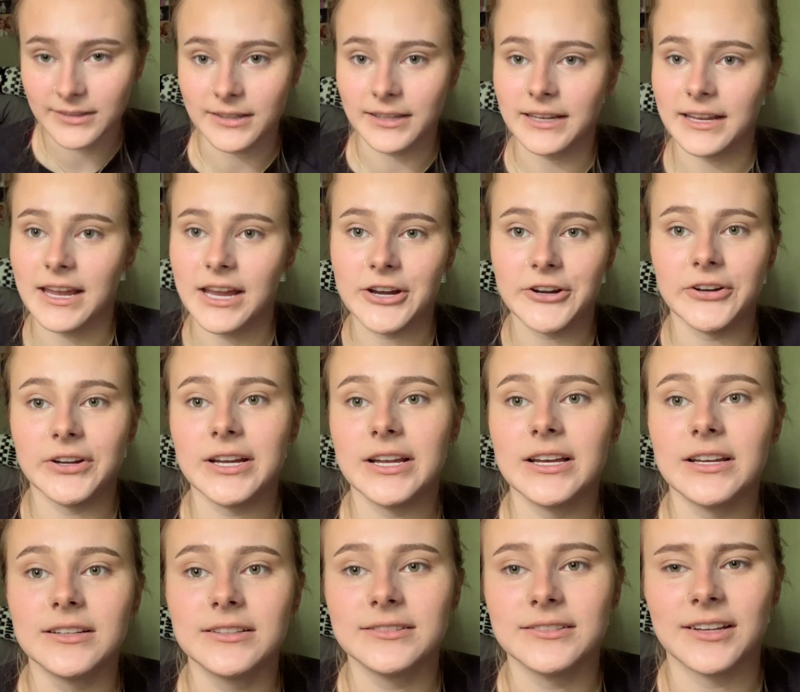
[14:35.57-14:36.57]
like
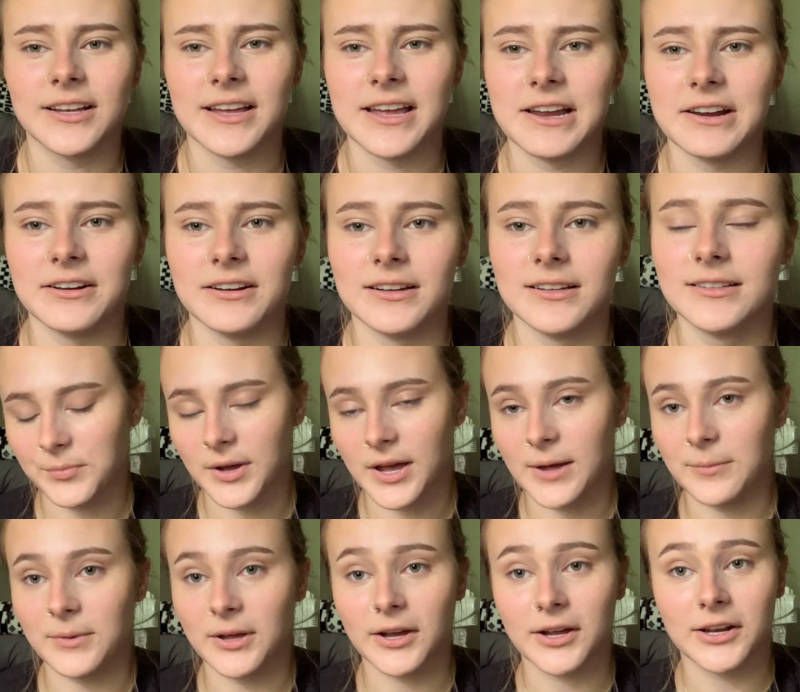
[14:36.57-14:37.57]
area, not era, but
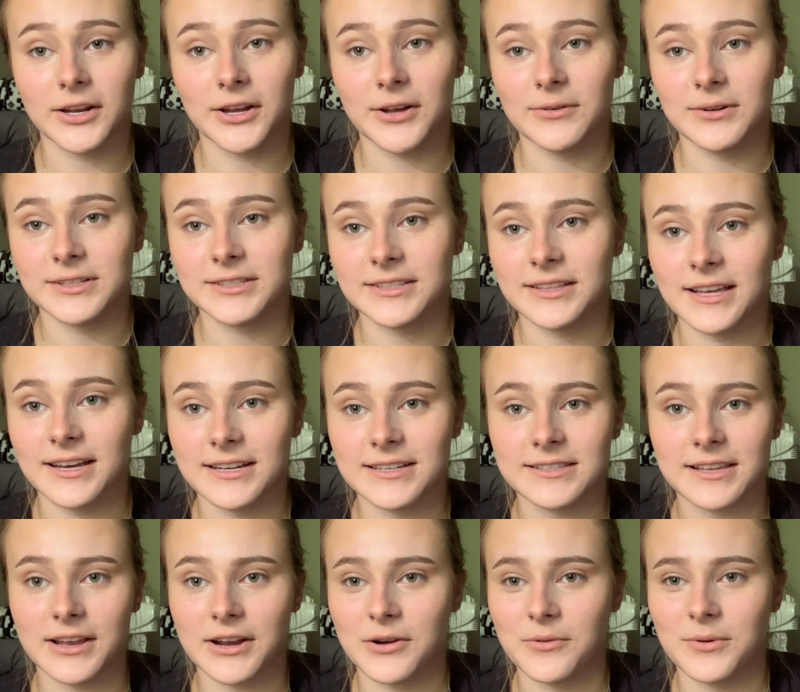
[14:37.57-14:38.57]
I'm not gonna go into that
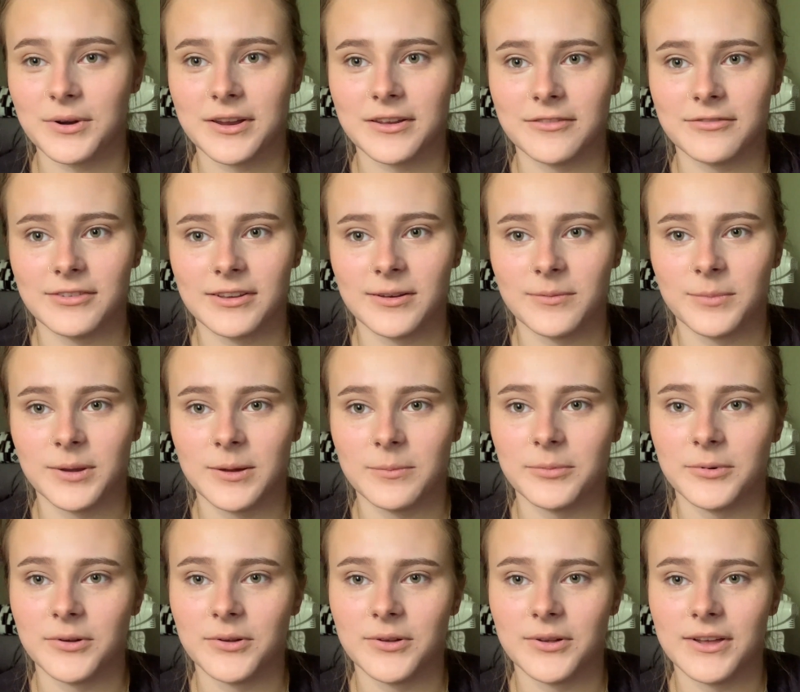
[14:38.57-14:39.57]
because I don't want to offend
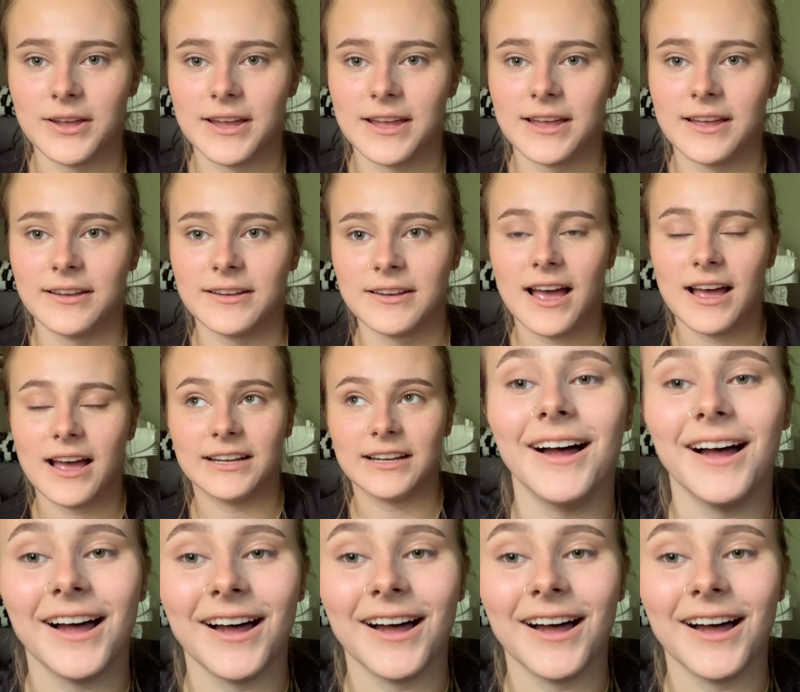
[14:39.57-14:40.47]
people. And I